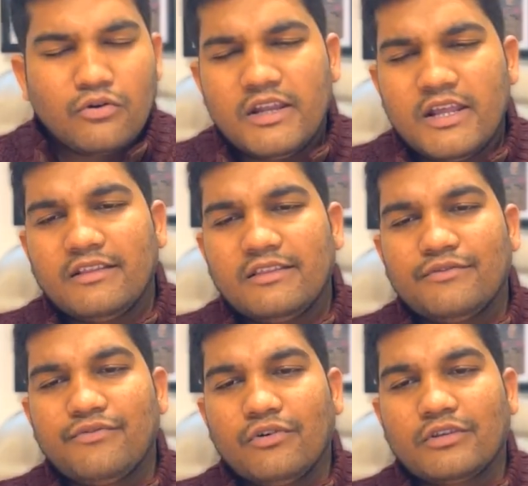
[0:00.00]
Gulik in the
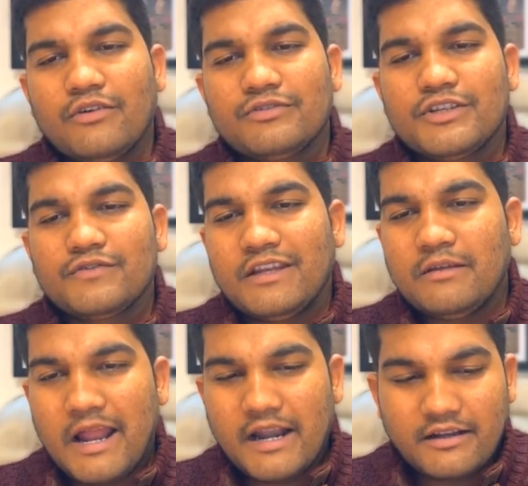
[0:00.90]
fourth house is very
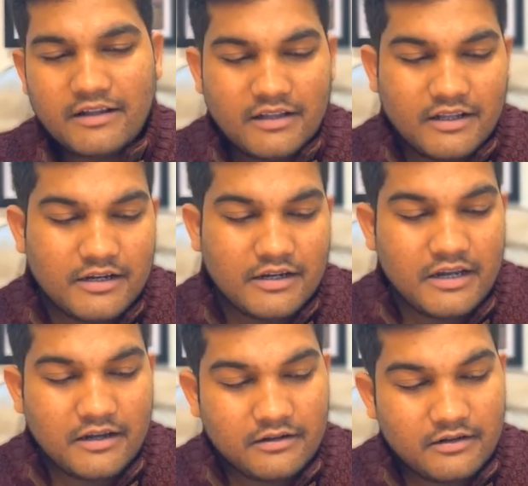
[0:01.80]
bad.
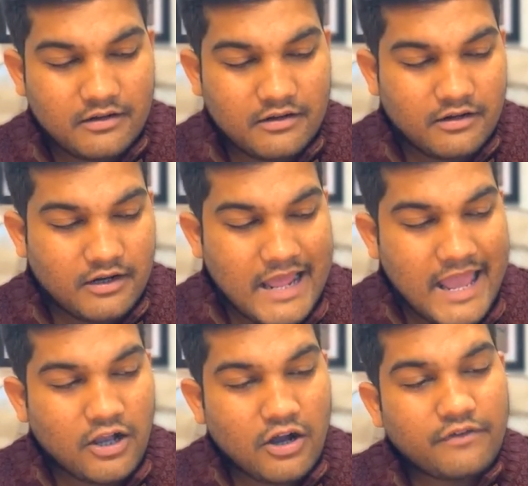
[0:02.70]

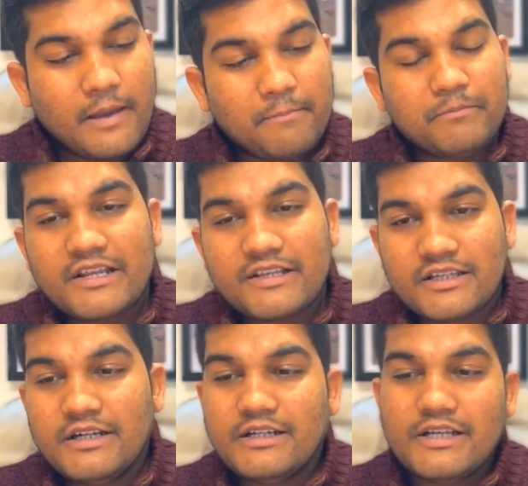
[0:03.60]
Lack of happiness,
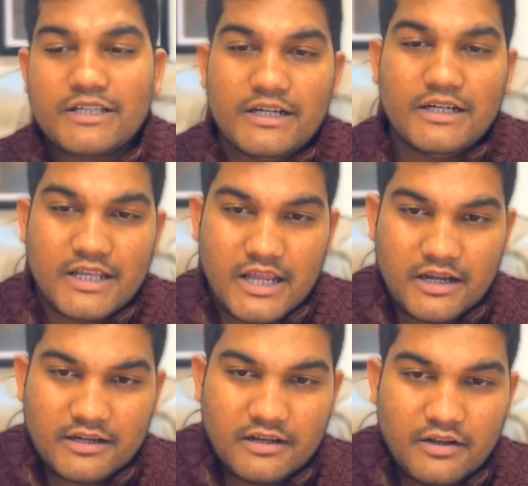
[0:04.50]
it does
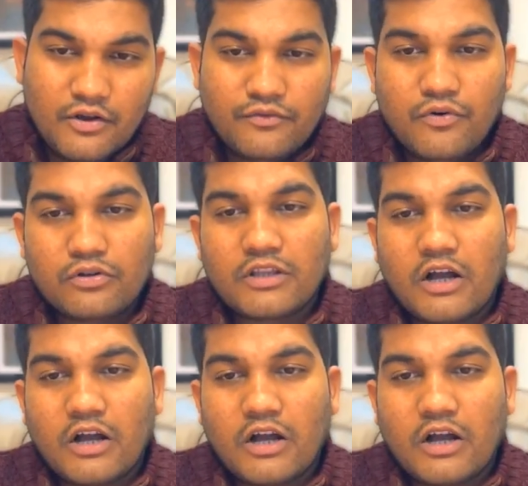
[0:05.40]
indicate. Fourth